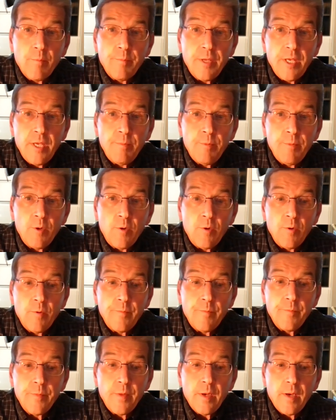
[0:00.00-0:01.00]

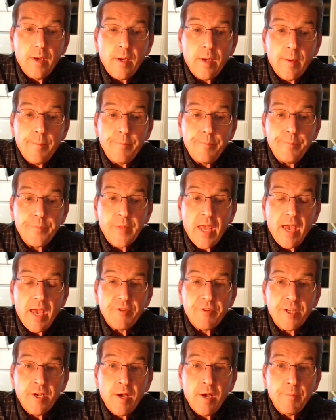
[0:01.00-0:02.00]
People
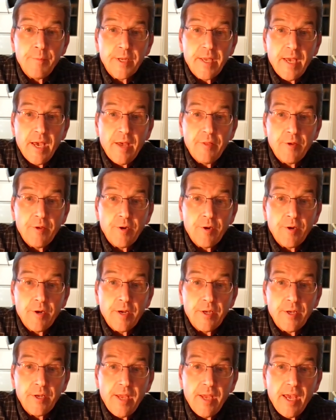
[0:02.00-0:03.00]
have to come together,
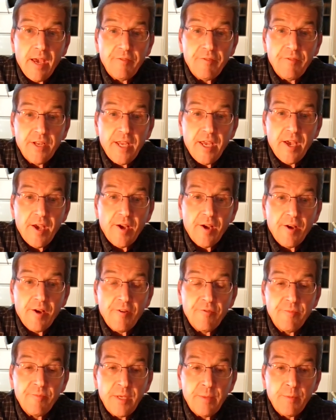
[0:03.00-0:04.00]
and you have to
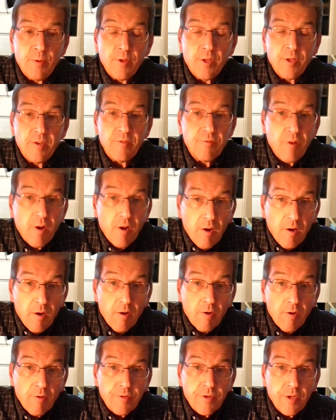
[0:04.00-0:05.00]
have people
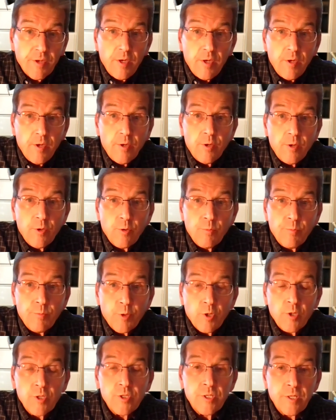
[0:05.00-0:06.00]
involved who
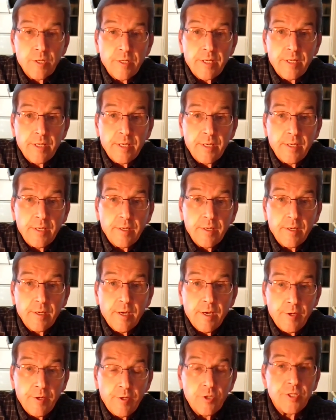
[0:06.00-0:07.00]
personally
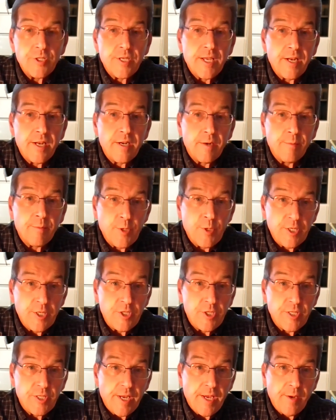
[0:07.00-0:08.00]
understand and
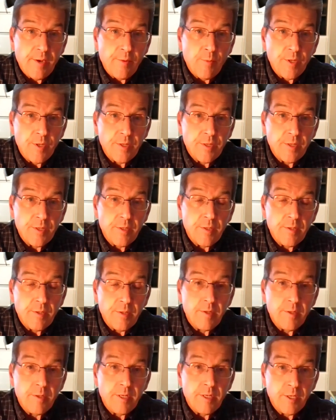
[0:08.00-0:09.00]
appreciate what
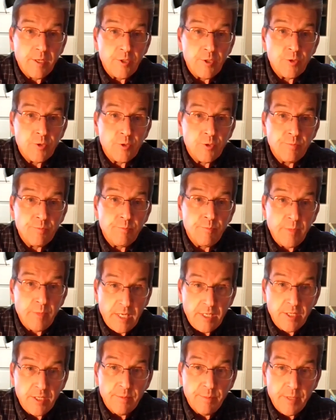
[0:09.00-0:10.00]
the issues
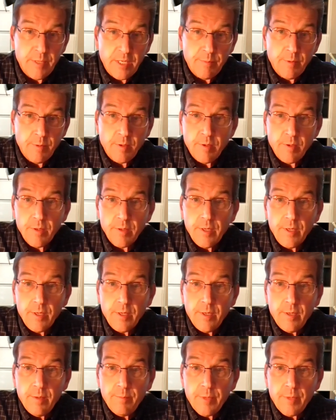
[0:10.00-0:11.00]
mean to people,
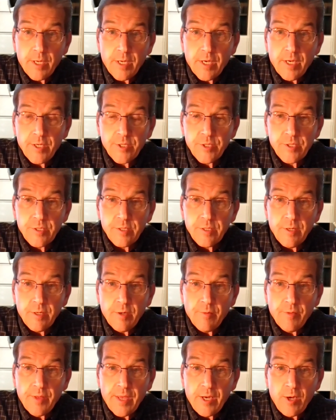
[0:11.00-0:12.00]
because
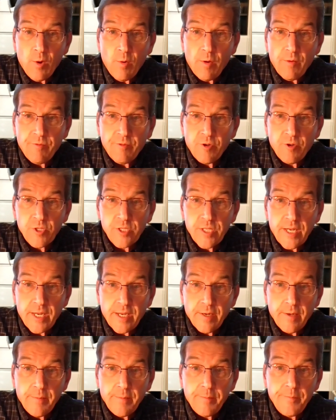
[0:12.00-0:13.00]
they know it
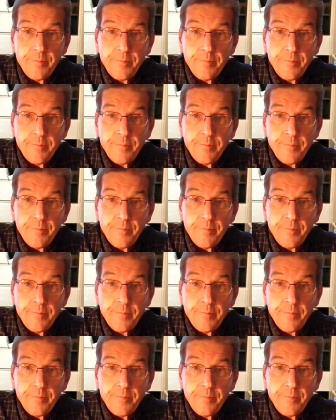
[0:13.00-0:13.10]
firsthand.